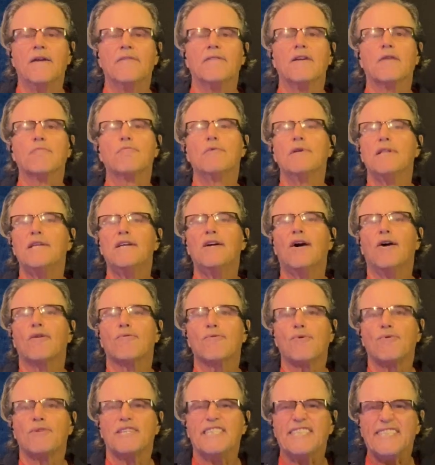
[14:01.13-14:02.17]
there really
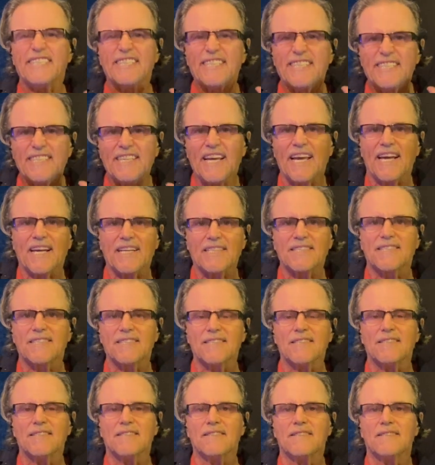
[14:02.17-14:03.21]
are only 6
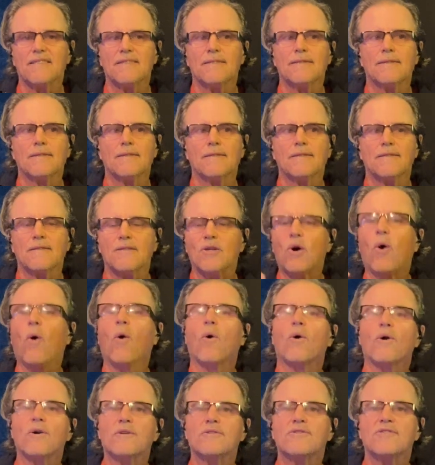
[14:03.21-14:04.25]

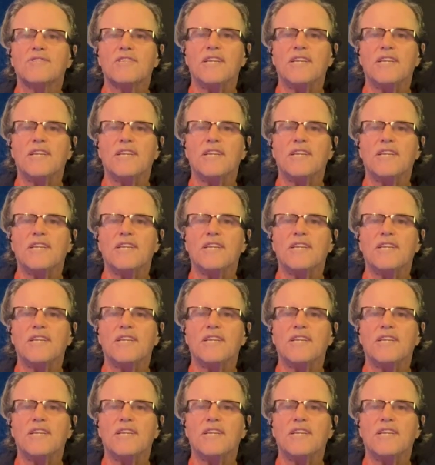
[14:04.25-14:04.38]
chords